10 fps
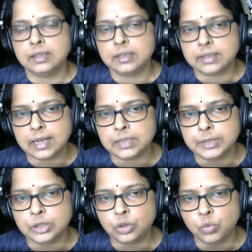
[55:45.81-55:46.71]

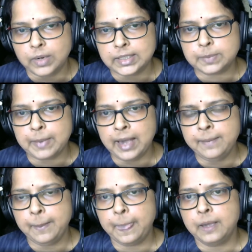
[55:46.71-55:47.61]
Transmit through one span.
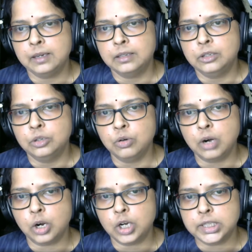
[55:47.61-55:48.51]
Do
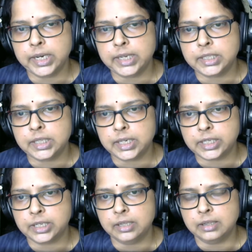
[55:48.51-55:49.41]
a conjugate
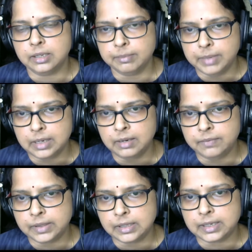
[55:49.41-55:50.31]
generation in the middle
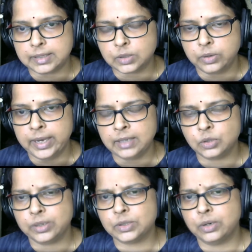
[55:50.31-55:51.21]
with the SOA.
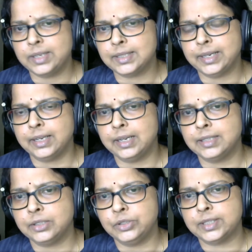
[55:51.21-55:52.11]
So SOA is like a
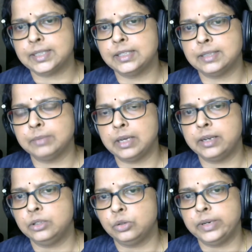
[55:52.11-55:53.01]
laser. You just send some
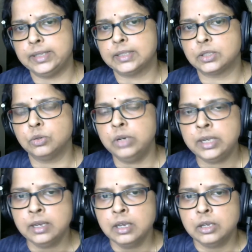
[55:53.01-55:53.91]
current through it. That's good.
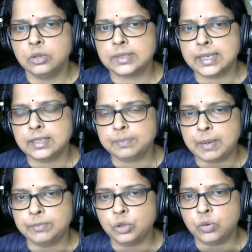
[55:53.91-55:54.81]
You send
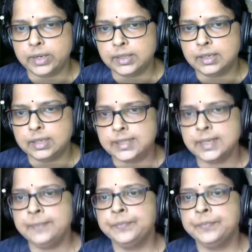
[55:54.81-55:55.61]
pump through another laser.